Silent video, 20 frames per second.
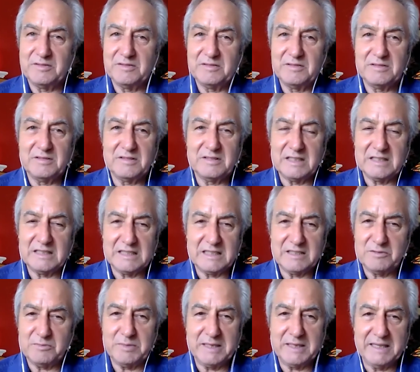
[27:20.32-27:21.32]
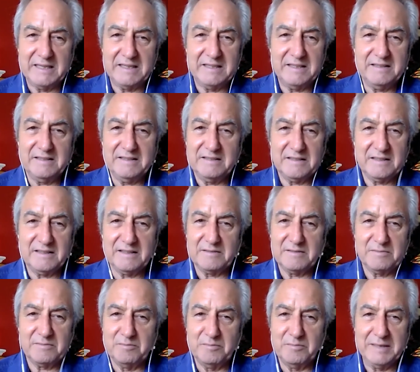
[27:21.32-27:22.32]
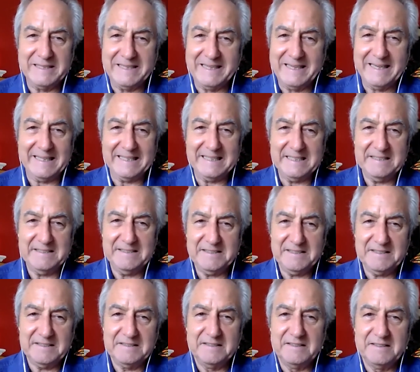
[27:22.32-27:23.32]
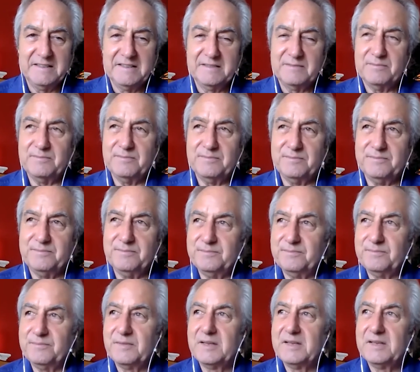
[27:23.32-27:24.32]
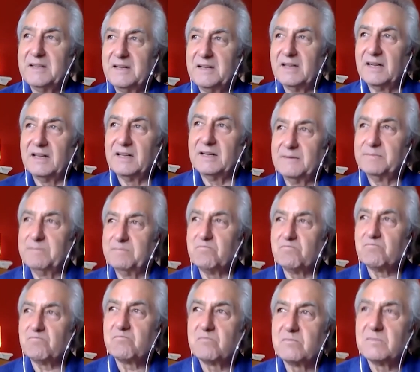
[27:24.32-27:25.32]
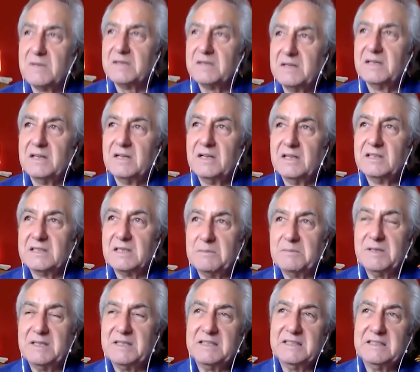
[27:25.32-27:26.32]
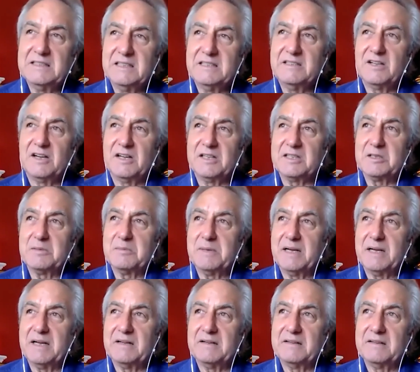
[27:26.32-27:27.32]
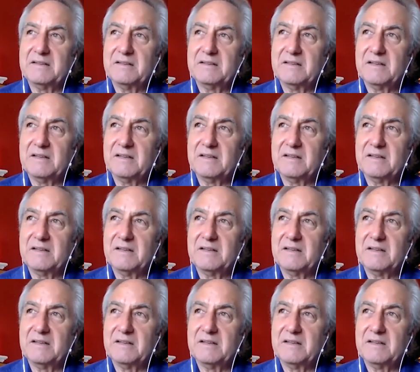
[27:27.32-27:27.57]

since his beginning, like mid '90s. um, some of the things he talks about